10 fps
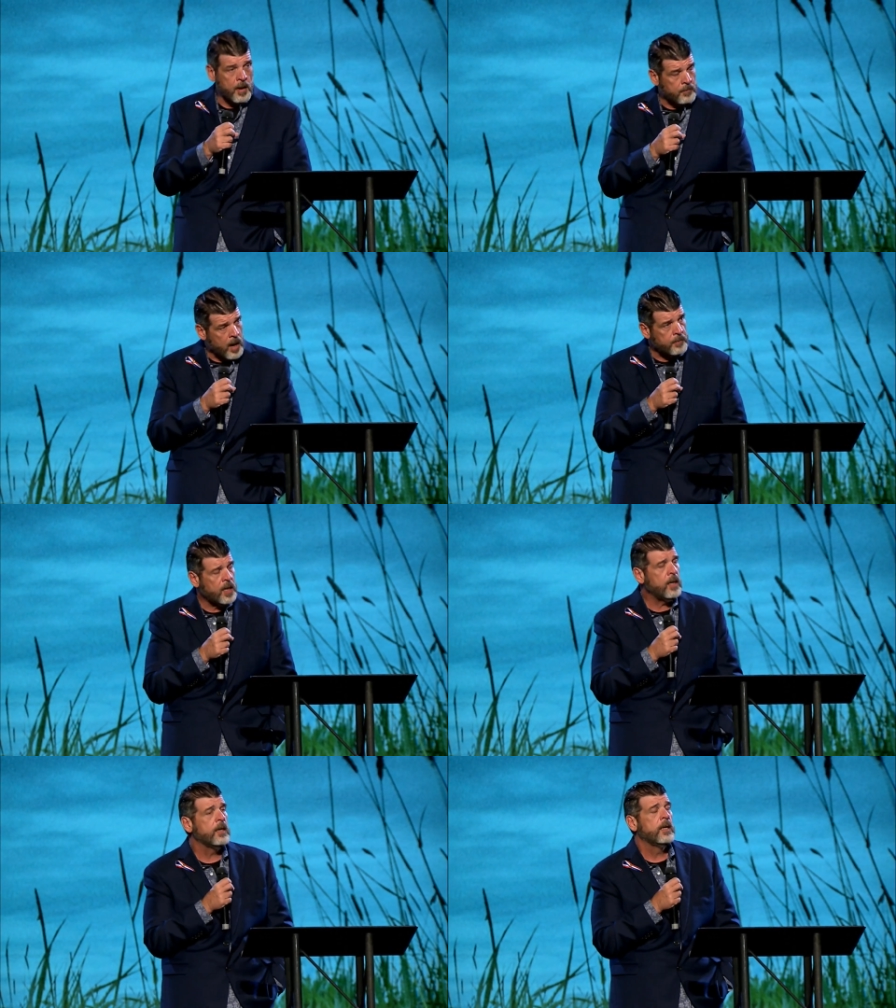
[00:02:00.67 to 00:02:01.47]
my
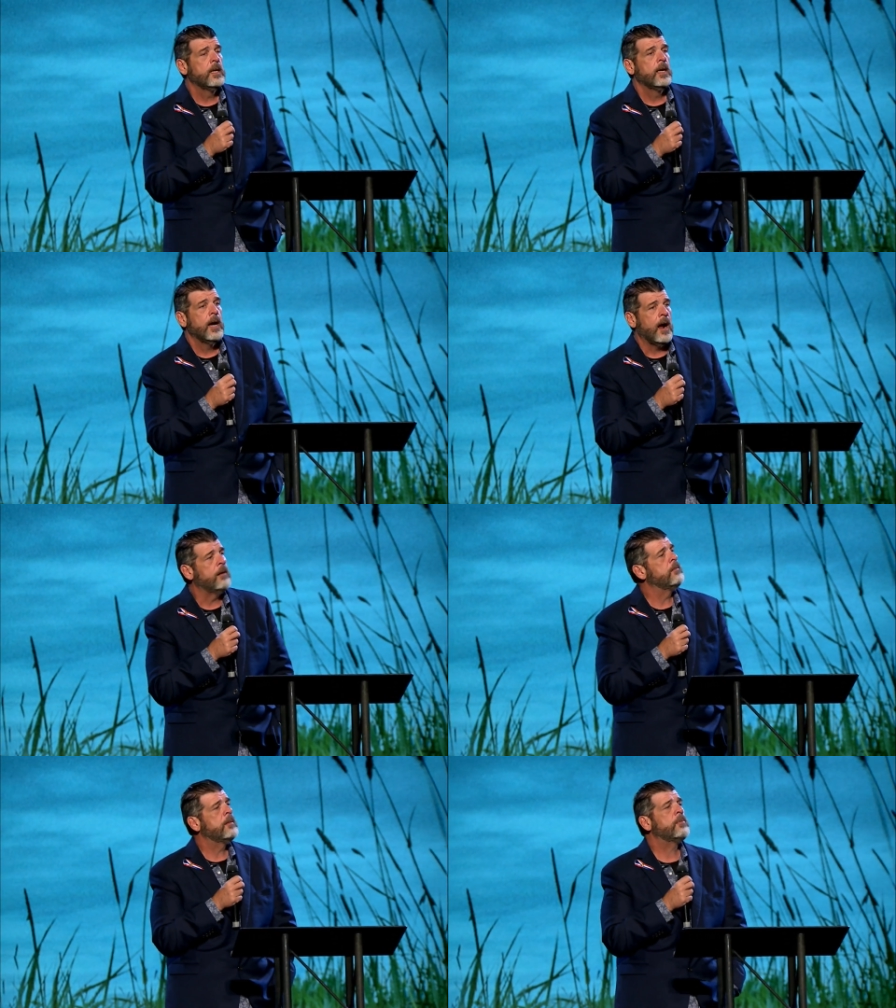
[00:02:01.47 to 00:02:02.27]
Mama. I
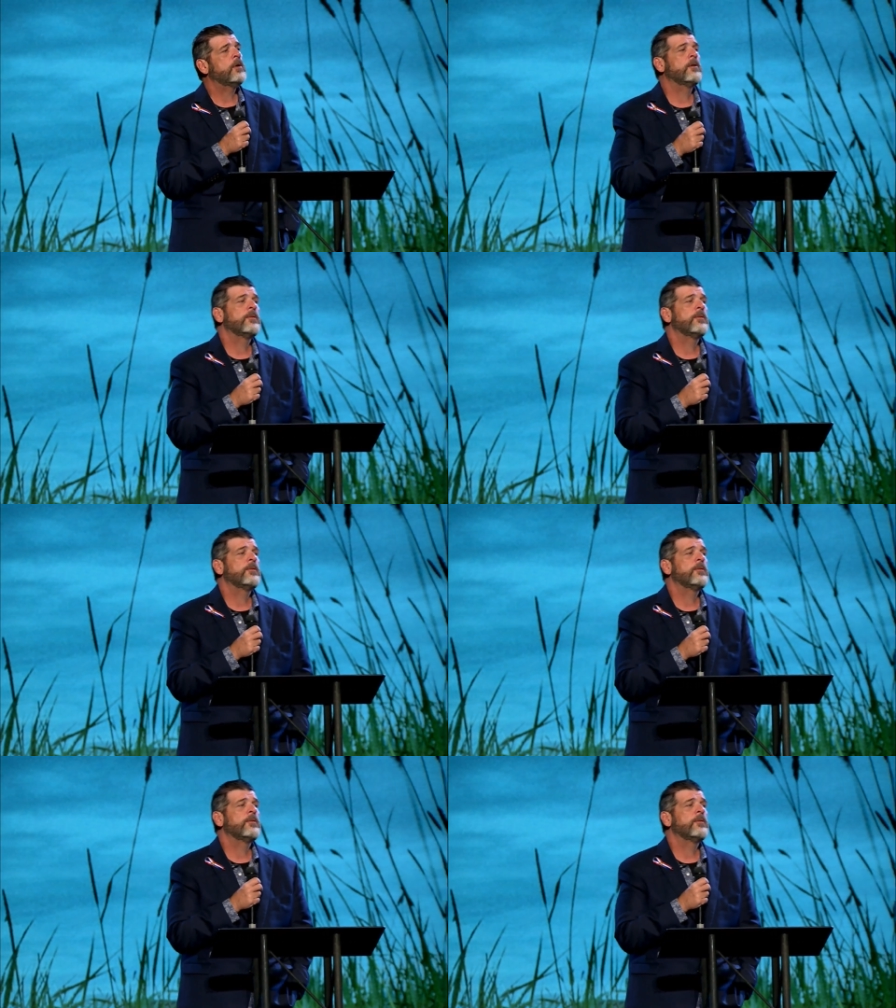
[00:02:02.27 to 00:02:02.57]
remember